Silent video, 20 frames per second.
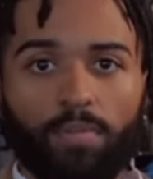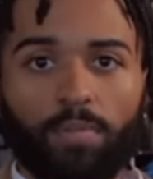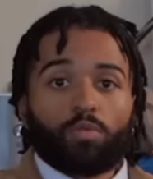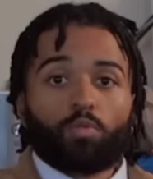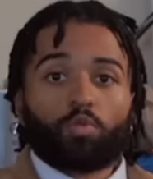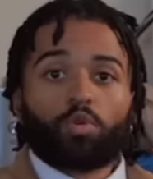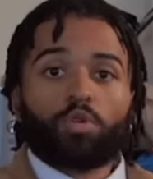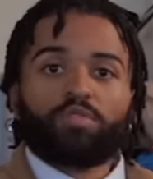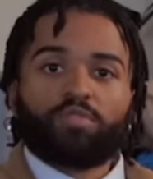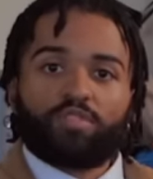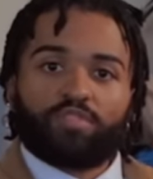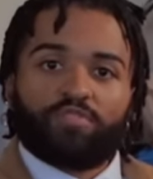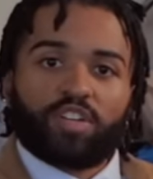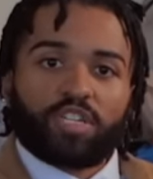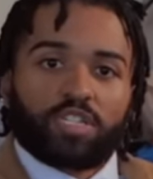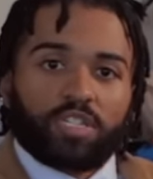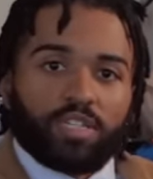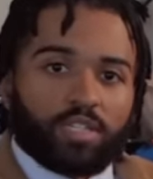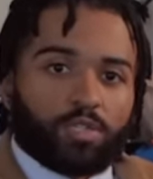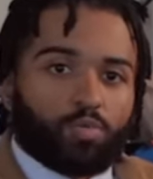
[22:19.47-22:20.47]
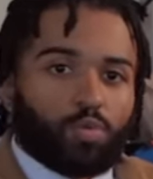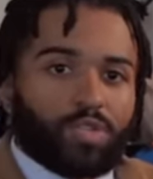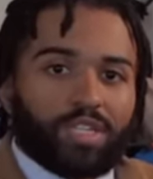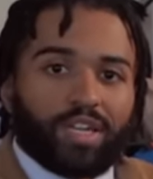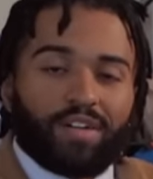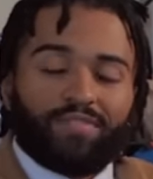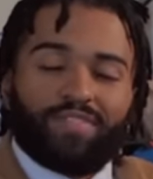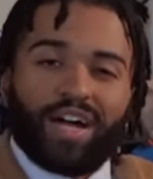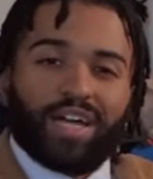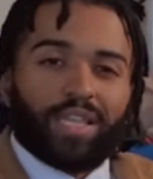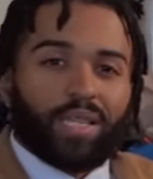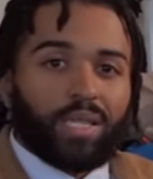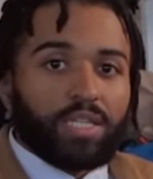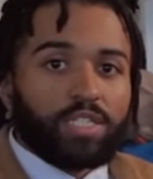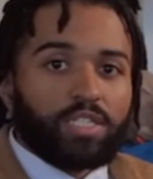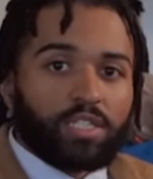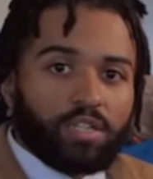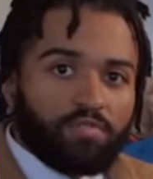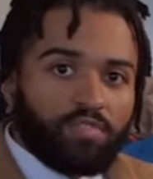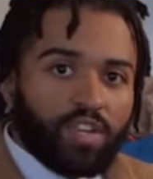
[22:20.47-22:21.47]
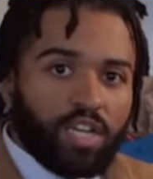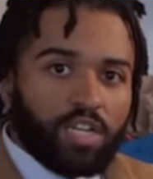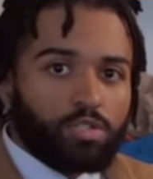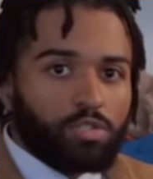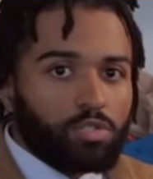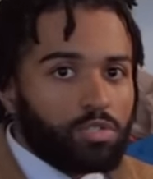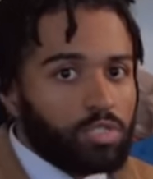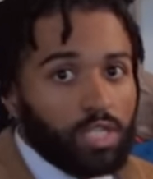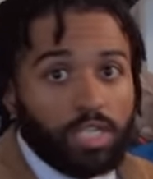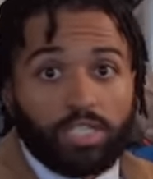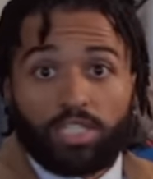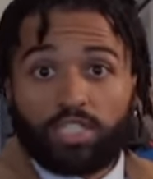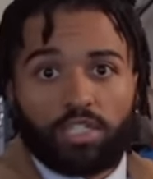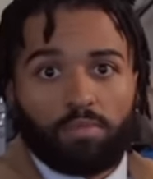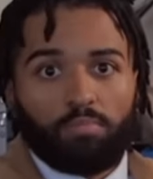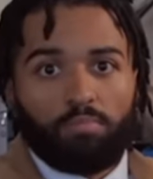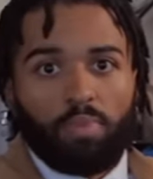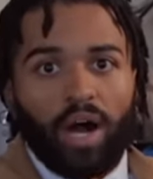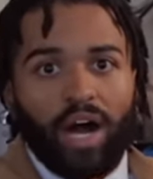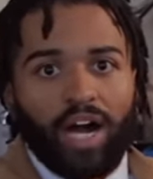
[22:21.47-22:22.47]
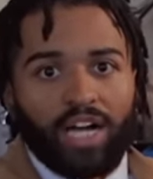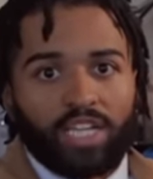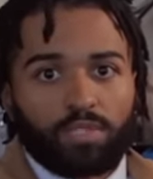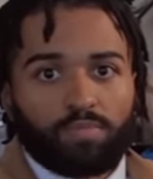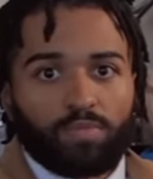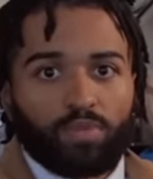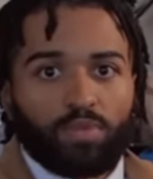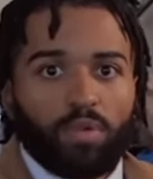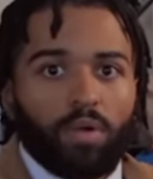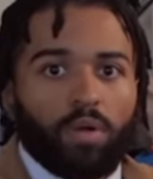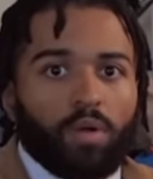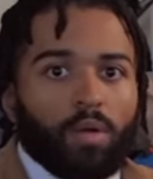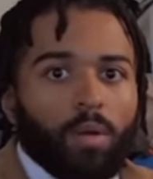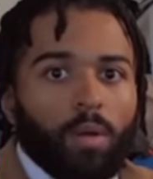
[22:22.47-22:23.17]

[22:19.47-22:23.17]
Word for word: In the world of the fiction, this wasn't a violation of nature, such as impossible,